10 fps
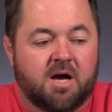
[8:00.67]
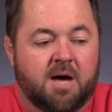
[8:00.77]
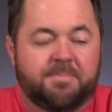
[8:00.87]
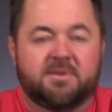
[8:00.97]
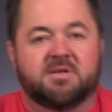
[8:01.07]

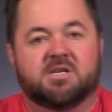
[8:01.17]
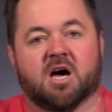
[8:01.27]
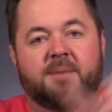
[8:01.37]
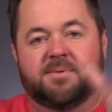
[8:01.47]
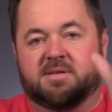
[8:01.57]
up in the
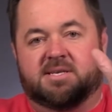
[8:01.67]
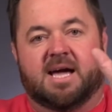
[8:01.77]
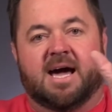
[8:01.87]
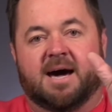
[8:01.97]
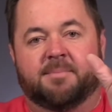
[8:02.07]
top of the
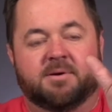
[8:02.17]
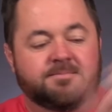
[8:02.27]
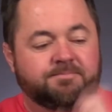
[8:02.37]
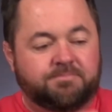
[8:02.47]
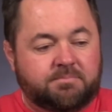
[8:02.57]
tab.
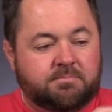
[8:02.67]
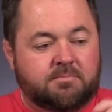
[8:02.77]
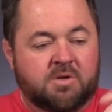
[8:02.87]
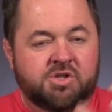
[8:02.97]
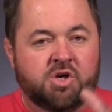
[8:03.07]

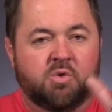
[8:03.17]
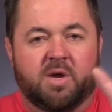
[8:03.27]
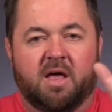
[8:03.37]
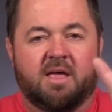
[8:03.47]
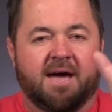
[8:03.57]
So
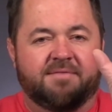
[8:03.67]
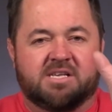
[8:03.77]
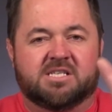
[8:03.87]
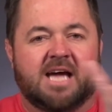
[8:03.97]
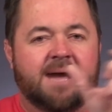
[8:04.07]
we all have
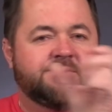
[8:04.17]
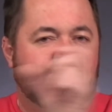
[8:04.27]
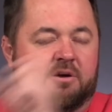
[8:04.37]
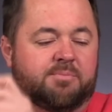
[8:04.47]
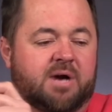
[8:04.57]
these tabs in
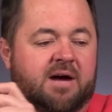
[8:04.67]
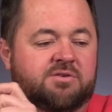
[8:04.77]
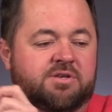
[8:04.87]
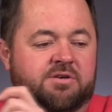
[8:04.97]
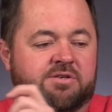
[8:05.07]
our
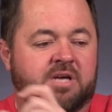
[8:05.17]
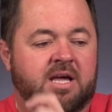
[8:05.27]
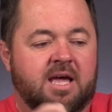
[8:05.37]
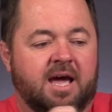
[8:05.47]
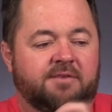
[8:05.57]
browsers,
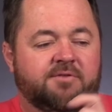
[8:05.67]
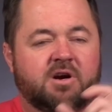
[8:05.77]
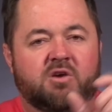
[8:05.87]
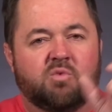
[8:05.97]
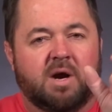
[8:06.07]
and
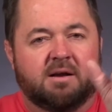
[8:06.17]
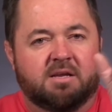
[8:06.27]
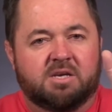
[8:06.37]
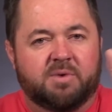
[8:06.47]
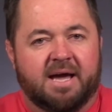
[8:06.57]
very
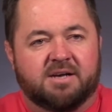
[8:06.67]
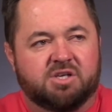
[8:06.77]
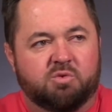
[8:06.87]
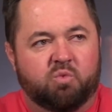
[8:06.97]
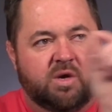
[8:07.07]
rarely do we
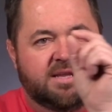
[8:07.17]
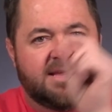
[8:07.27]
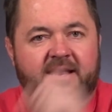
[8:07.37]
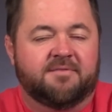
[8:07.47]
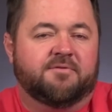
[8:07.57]
actually read
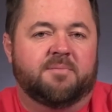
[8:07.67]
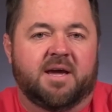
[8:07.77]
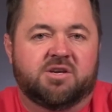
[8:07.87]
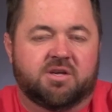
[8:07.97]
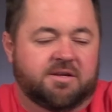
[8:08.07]
that
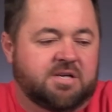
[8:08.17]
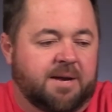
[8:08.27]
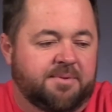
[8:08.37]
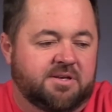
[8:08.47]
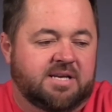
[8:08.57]
information at the
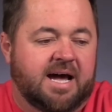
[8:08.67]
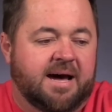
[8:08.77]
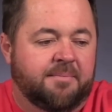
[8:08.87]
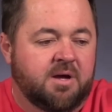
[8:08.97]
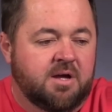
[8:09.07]
top of the
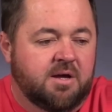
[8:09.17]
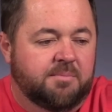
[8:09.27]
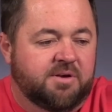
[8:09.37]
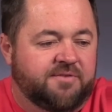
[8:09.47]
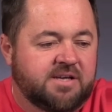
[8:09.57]
tab.
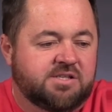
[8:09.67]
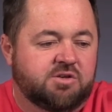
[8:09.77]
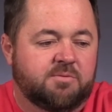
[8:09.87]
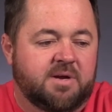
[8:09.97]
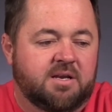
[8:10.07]
But if I
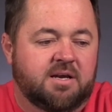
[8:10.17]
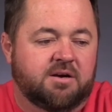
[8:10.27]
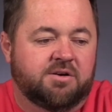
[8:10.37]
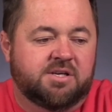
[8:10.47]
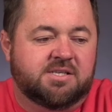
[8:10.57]
zoom in
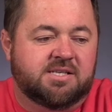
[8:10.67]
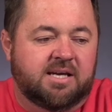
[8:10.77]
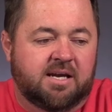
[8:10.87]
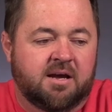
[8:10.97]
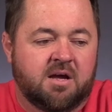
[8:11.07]
here, do you
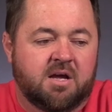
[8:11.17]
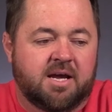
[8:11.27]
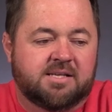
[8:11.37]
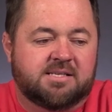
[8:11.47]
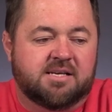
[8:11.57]
see
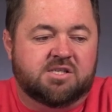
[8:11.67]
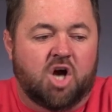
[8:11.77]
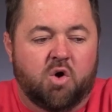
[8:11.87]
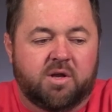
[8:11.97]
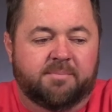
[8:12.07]
it says
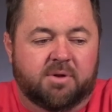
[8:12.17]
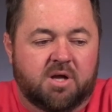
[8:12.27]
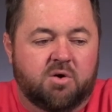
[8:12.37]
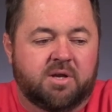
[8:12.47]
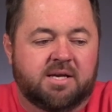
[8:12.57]
Tony
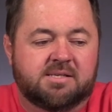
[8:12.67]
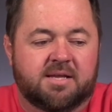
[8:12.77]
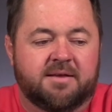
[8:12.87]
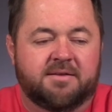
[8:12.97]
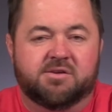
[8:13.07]
Baloney's,
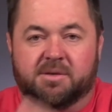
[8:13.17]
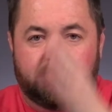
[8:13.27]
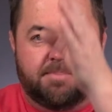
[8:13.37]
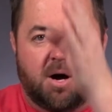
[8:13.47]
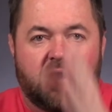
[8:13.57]
and then there's a
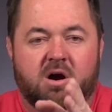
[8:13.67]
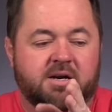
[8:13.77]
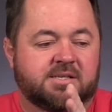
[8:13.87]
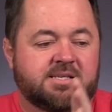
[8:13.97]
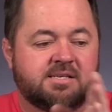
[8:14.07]
bar,
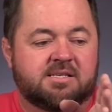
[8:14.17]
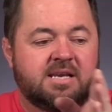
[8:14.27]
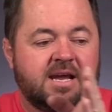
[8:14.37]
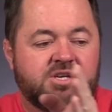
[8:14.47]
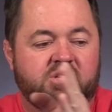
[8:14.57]
and it says
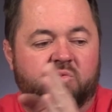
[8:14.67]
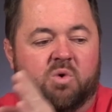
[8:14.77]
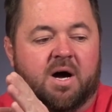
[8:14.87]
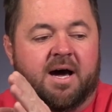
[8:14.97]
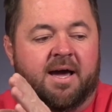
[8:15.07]

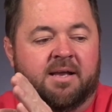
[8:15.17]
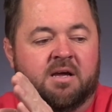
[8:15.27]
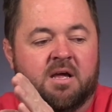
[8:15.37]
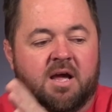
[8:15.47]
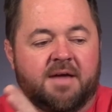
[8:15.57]
nationwide,
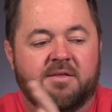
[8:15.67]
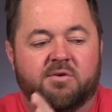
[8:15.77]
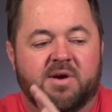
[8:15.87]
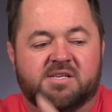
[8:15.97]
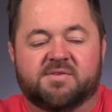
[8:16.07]
and then
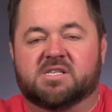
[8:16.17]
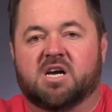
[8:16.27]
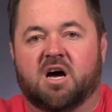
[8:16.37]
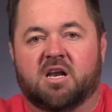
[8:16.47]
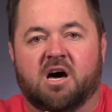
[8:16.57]
the rest of it's
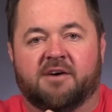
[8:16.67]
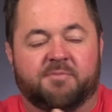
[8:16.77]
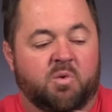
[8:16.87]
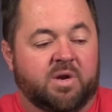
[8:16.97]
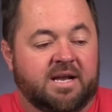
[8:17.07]
cut off.
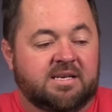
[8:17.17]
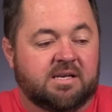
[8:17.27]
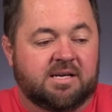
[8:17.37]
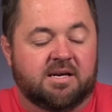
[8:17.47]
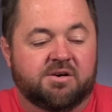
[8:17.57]
But what I
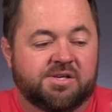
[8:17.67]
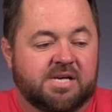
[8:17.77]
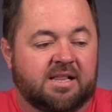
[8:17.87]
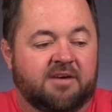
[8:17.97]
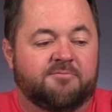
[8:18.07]
did here is
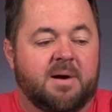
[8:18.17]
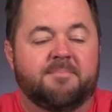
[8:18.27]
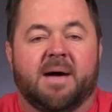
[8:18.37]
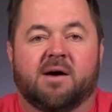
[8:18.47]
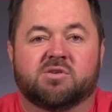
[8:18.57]
I left my
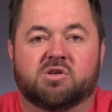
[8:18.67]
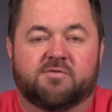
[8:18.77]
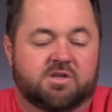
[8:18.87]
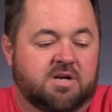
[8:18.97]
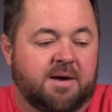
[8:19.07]
mouse
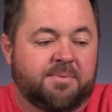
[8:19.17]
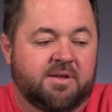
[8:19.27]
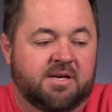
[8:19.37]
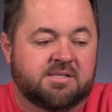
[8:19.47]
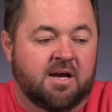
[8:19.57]
over top of
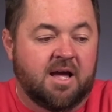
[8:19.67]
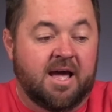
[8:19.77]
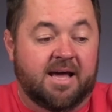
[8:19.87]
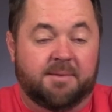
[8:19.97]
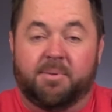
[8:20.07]
this,
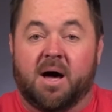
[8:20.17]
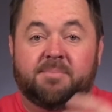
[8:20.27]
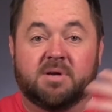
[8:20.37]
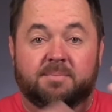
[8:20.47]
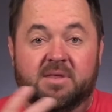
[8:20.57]
and it
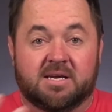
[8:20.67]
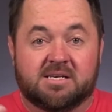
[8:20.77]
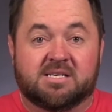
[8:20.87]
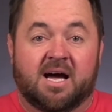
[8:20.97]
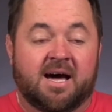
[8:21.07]
popped up the
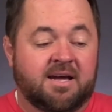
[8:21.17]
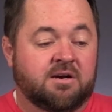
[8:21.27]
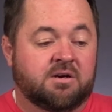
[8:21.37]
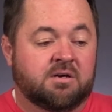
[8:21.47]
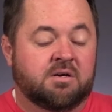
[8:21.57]

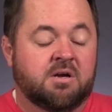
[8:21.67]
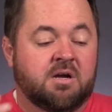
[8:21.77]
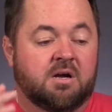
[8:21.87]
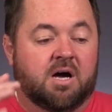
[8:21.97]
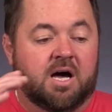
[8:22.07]
entire
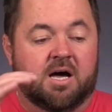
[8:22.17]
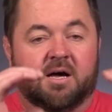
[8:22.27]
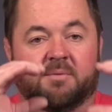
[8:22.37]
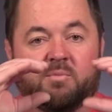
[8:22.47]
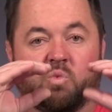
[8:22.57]

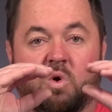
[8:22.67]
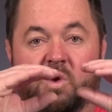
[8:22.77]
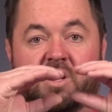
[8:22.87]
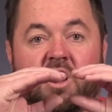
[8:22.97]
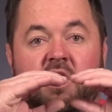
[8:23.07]
what
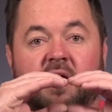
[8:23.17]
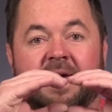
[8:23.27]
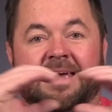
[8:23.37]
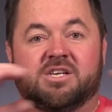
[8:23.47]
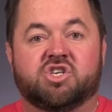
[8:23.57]
we call
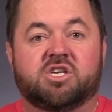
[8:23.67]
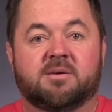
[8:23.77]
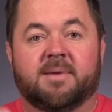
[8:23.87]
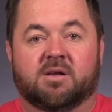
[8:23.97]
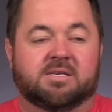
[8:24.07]

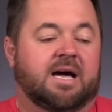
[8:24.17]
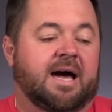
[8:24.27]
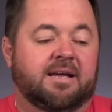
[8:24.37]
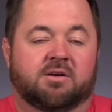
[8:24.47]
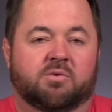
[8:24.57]
HTML
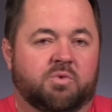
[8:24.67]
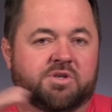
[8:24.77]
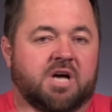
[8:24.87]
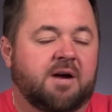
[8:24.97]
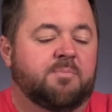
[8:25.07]
title, and we'll
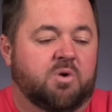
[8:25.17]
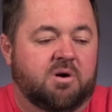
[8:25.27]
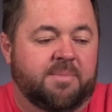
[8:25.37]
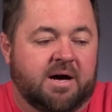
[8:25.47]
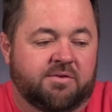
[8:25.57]
talk more
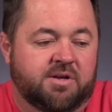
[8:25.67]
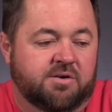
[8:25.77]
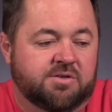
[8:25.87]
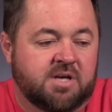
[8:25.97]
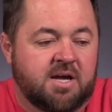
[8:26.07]
about
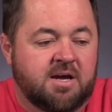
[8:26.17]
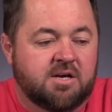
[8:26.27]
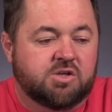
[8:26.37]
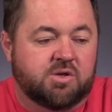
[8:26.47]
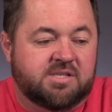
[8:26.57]
those.
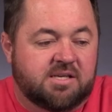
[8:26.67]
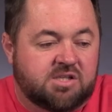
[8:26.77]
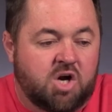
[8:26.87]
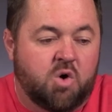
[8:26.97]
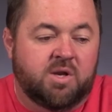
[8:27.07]
So it says
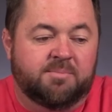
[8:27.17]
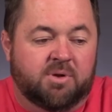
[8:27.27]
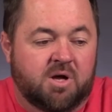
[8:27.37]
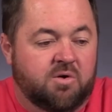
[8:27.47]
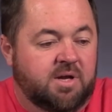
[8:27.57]
Tony
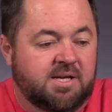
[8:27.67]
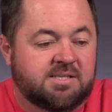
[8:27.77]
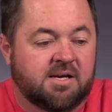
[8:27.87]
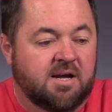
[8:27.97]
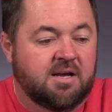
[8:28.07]

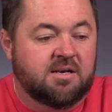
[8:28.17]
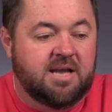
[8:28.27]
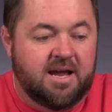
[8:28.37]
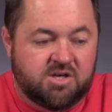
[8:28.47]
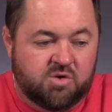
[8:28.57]
Baloney's,
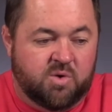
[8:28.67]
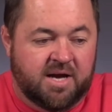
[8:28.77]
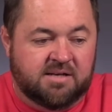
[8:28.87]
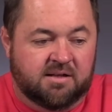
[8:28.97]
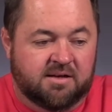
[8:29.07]

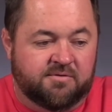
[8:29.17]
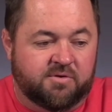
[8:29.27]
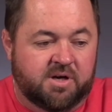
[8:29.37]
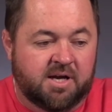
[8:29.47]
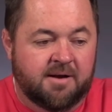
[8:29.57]
nationwide
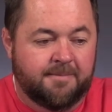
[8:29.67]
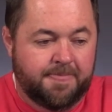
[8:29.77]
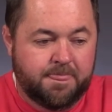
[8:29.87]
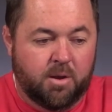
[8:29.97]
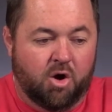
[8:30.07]
delivery,
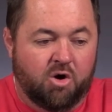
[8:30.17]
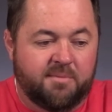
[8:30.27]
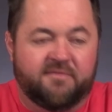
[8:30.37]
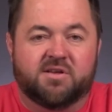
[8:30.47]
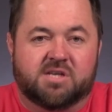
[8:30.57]
home
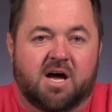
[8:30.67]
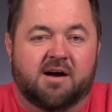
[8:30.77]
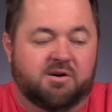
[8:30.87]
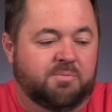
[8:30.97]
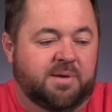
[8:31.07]
of the
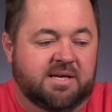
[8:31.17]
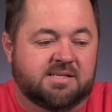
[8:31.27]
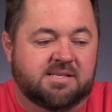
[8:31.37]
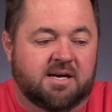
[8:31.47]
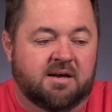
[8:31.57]
taco
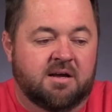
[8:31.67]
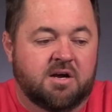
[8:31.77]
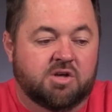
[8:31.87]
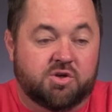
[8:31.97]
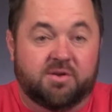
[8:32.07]
pizza.
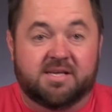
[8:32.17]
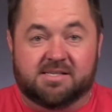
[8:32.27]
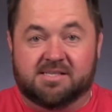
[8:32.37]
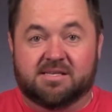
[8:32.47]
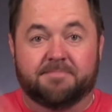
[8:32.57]
So
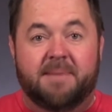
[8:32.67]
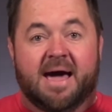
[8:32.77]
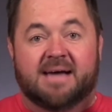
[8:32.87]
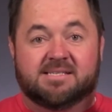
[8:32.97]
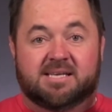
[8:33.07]
this is the
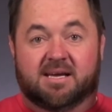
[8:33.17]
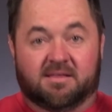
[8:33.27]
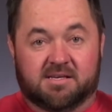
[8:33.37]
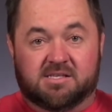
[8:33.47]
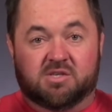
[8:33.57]

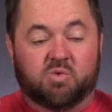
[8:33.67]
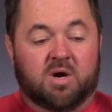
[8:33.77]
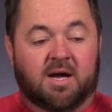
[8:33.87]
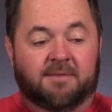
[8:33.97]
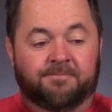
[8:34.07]
masthead. This is
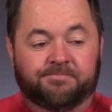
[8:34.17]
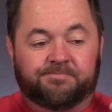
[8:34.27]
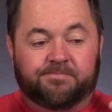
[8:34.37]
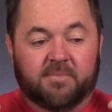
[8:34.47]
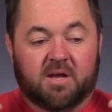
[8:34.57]
what
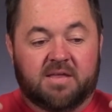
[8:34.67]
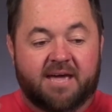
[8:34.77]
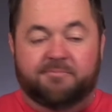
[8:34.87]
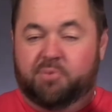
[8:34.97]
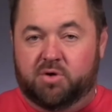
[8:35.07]

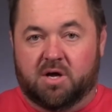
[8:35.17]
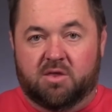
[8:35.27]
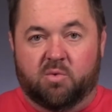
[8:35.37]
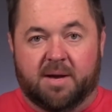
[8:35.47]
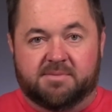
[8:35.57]
they've put on
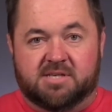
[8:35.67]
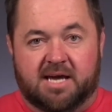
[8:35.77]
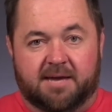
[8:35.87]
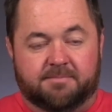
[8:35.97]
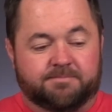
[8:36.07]
the
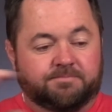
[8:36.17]
website